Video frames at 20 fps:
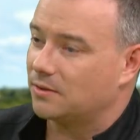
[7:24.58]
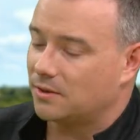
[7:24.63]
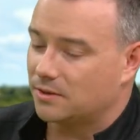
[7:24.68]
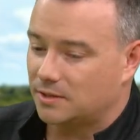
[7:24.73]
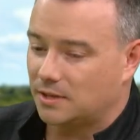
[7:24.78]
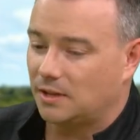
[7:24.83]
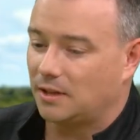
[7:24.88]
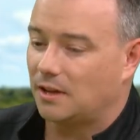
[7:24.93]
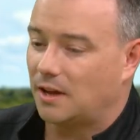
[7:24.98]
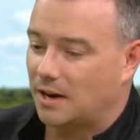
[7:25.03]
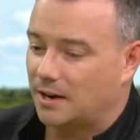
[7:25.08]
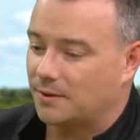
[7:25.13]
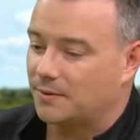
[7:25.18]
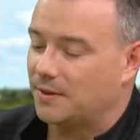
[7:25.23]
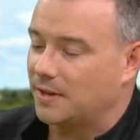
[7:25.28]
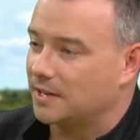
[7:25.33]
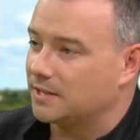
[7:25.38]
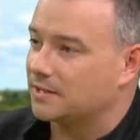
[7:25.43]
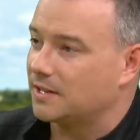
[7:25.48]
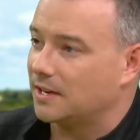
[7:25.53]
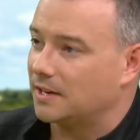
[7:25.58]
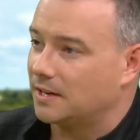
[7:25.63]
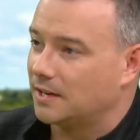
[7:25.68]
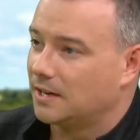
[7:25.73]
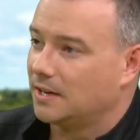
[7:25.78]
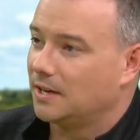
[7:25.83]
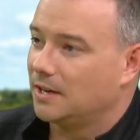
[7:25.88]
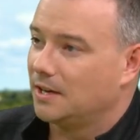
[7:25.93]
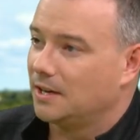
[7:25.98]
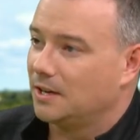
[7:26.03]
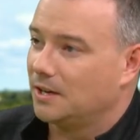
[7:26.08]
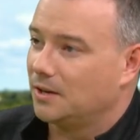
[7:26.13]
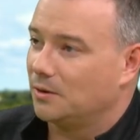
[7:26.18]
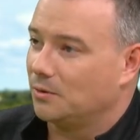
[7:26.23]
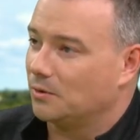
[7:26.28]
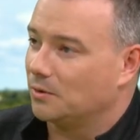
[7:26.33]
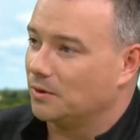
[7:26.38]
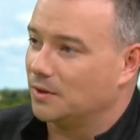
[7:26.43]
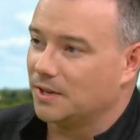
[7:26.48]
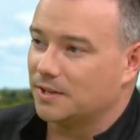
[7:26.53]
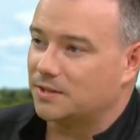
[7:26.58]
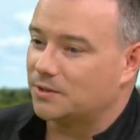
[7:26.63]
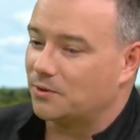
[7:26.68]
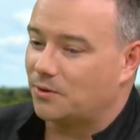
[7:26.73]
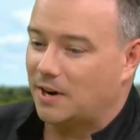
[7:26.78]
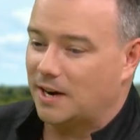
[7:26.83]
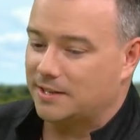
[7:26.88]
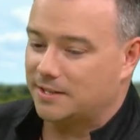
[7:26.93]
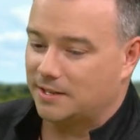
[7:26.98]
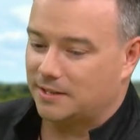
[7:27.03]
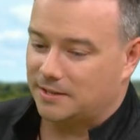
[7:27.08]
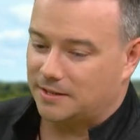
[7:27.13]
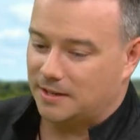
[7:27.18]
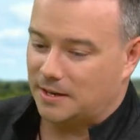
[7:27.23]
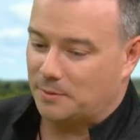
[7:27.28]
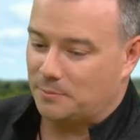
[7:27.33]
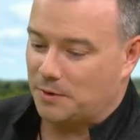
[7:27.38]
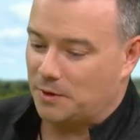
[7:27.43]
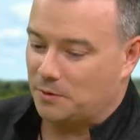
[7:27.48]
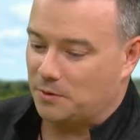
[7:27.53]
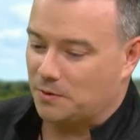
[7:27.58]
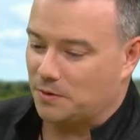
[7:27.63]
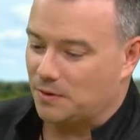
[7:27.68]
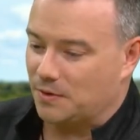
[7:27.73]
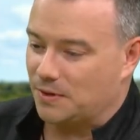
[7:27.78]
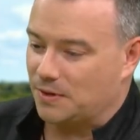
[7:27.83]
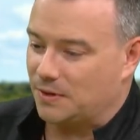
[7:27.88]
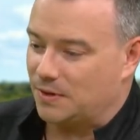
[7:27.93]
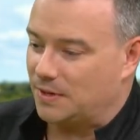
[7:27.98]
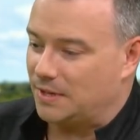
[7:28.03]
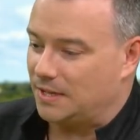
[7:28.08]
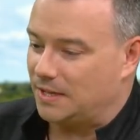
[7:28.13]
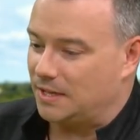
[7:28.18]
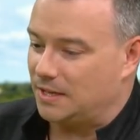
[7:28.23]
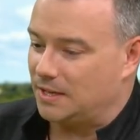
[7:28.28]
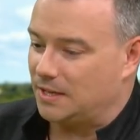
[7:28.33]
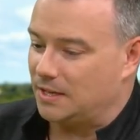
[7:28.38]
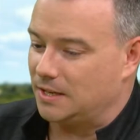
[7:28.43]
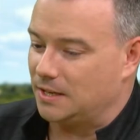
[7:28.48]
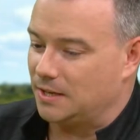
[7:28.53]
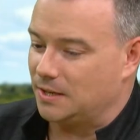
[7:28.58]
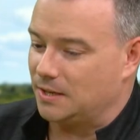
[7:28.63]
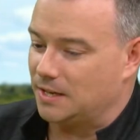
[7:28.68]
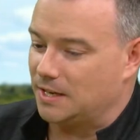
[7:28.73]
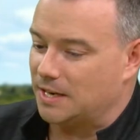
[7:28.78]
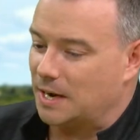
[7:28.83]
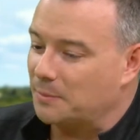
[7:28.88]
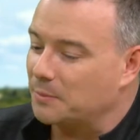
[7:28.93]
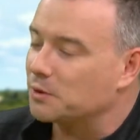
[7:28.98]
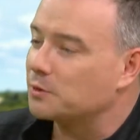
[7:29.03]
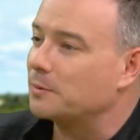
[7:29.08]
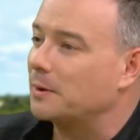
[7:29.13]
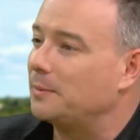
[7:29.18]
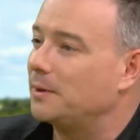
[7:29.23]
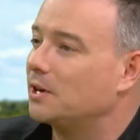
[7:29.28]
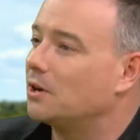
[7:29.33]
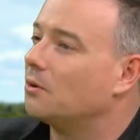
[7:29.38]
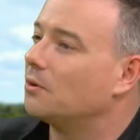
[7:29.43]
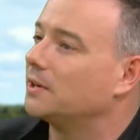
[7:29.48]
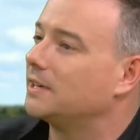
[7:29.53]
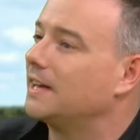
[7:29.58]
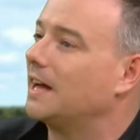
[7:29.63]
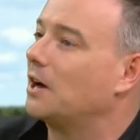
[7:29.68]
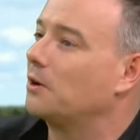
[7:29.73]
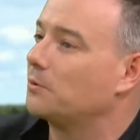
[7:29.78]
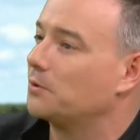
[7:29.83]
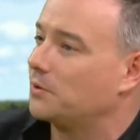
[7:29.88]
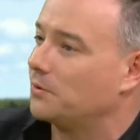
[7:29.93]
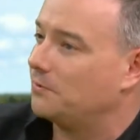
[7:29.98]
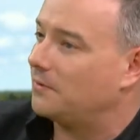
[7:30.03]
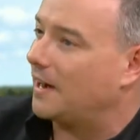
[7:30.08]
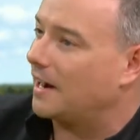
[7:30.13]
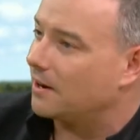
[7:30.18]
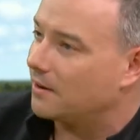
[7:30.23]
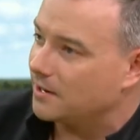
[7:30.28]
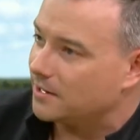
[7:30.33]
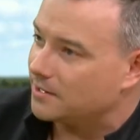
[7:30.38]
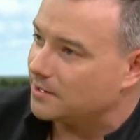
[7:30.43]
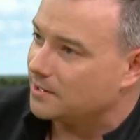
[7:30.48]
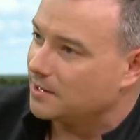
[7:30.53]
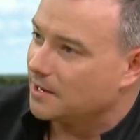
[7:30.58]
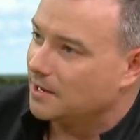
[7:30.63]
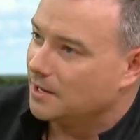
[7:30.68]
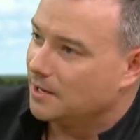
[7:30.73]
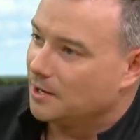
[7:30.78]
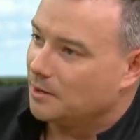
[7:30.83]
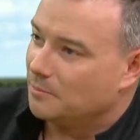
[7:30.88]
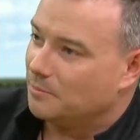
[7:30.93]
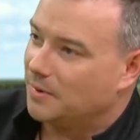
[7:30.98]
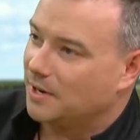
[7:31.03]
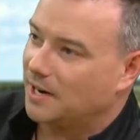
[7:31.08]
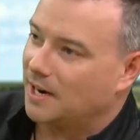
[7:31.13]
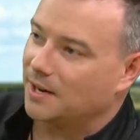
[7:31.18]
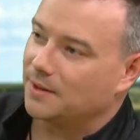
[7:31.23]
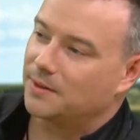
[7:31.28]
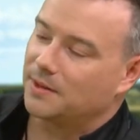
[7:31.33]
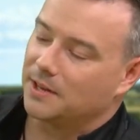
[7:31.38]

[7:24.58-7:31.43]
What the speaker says: so there's a lot of things that this crisis, I mean, the numbers may be going down with the virus, but I